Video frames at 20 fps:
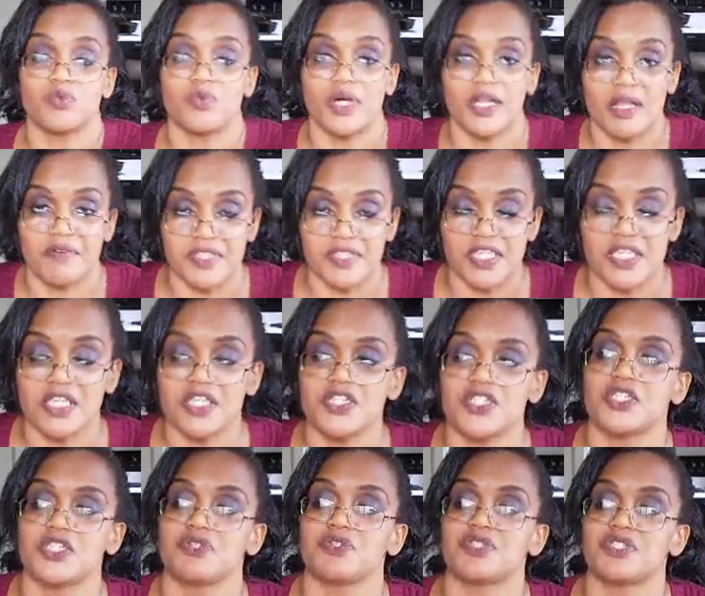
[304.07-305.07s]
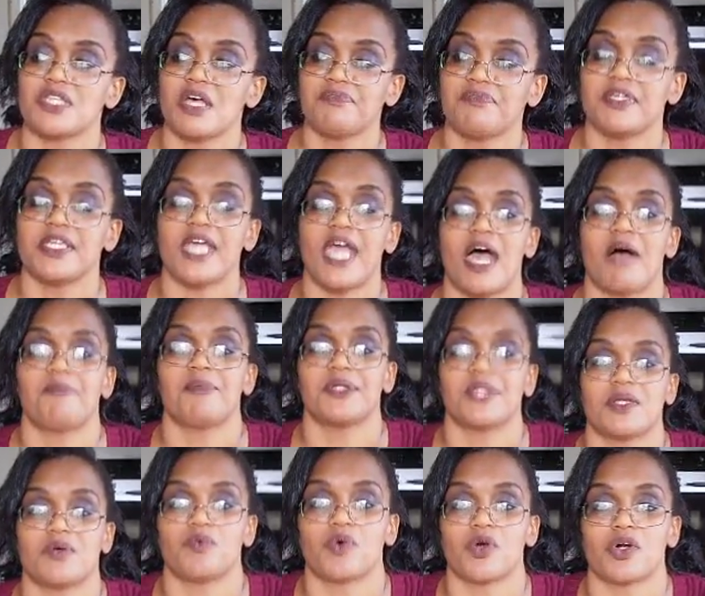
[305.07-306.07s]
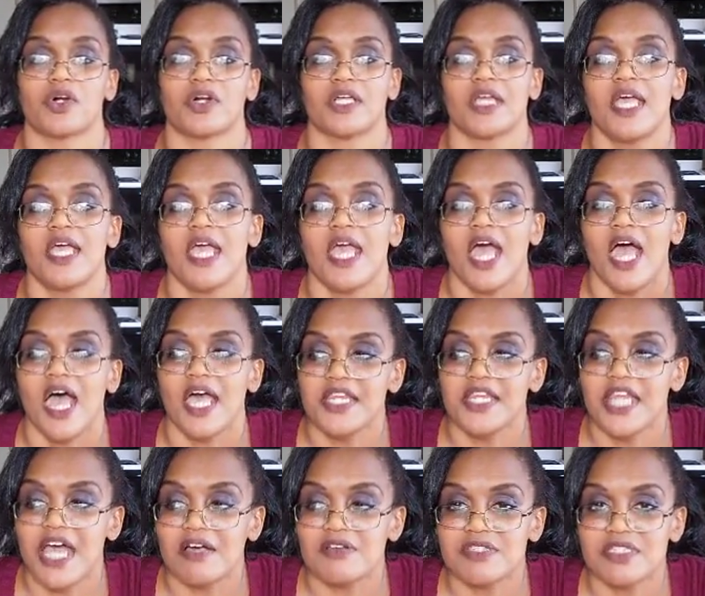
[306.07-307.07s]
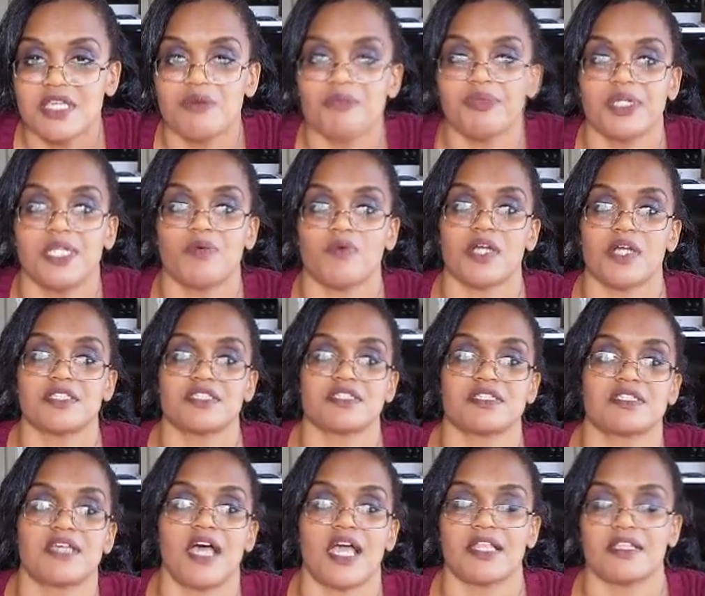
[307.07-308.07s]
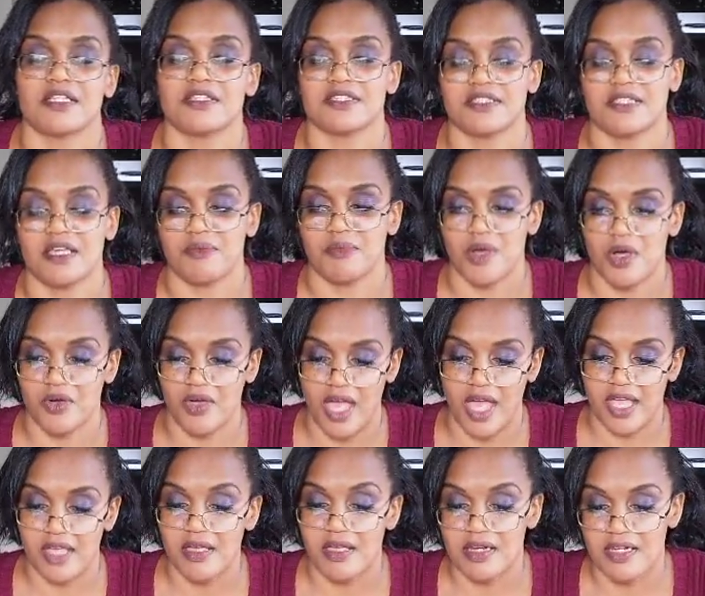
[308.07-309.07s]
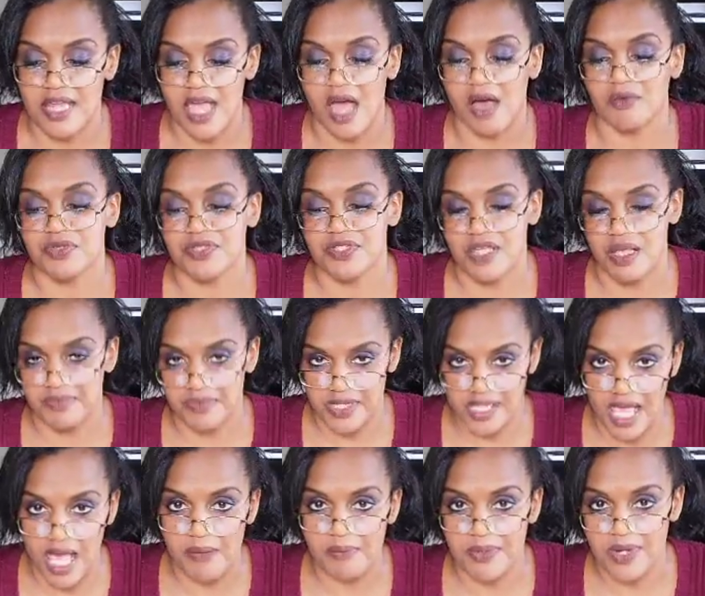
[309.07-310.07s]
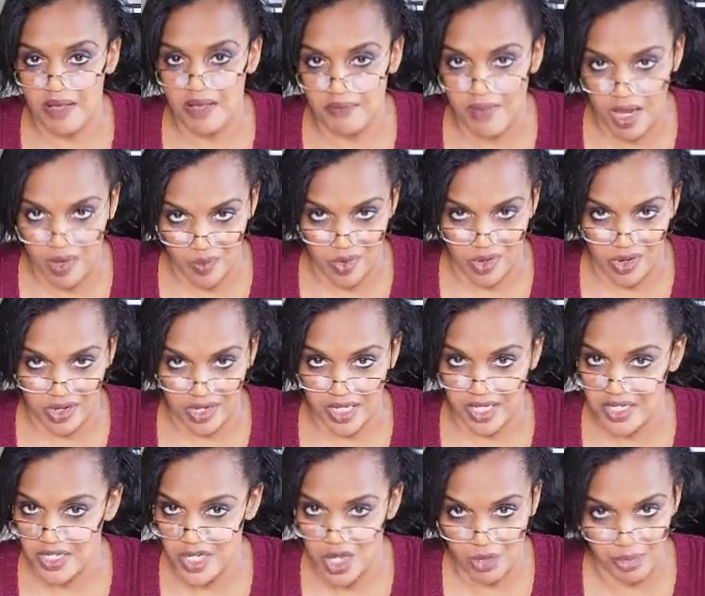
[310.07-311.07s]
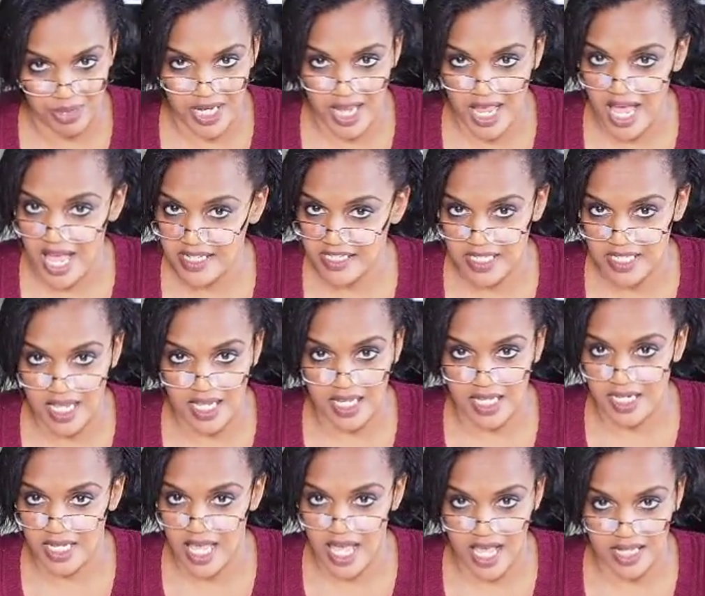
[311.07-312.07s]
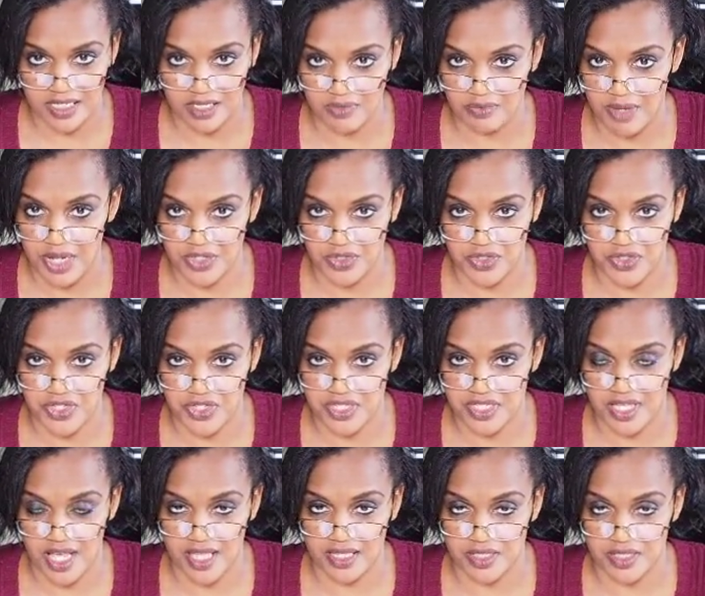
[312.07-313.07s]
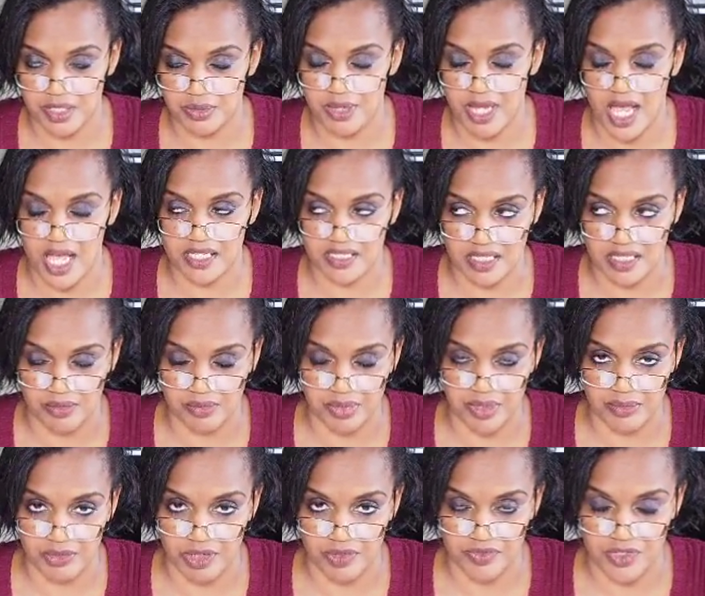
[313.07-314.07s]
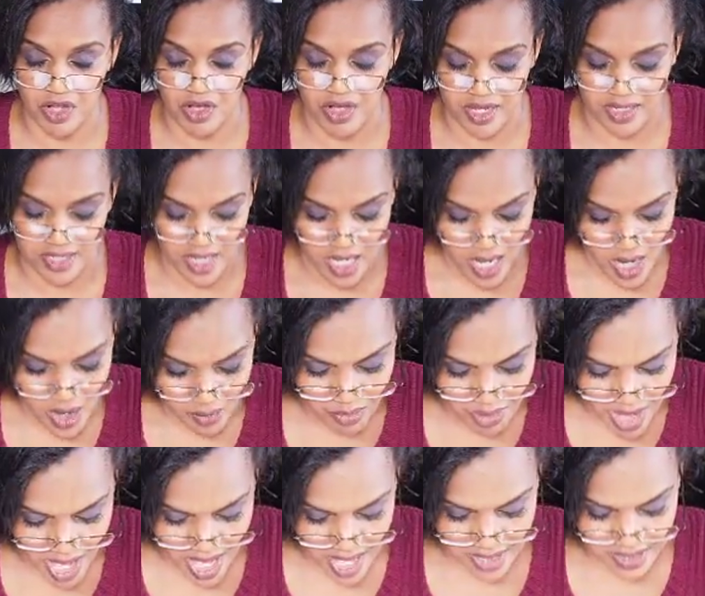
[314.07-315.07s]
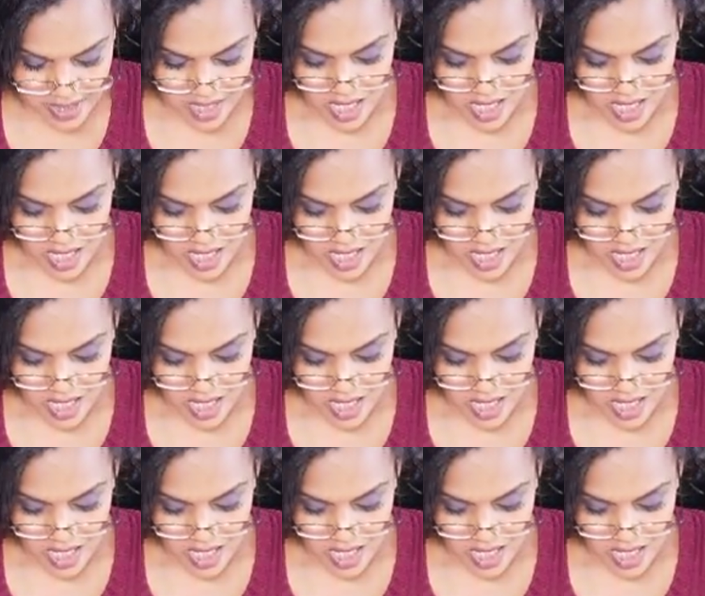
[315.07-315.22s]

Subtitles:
whatever the issue, something happened at work, and now somebody wants to silence them. Okay, now, something happened at my work. Nobody had to take any active measures to silence me. I simply moved on. But